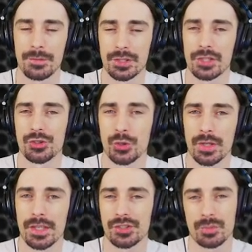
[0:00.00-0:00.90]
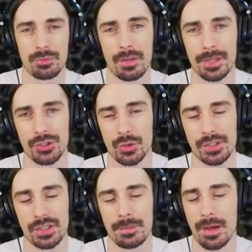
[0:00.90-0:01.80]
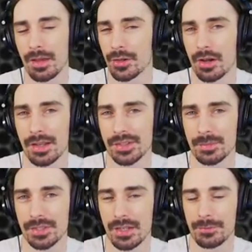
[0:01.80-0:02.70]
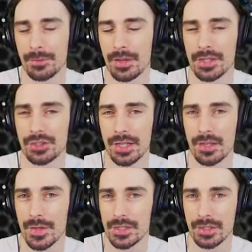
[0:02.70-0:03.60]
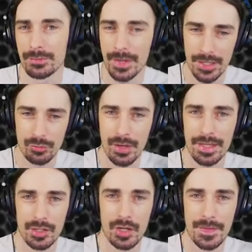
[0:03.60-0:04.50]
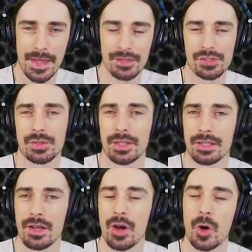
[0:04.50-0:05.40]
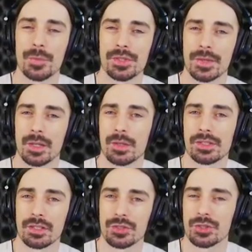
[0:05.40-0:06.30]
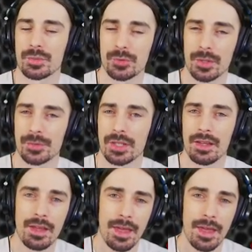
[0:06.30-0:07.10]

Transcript: If you did enjoy this, you'll probably enjoy some other awesome stuff on the channel that you can find right here on the end screen. Hope this video has earned your subscription.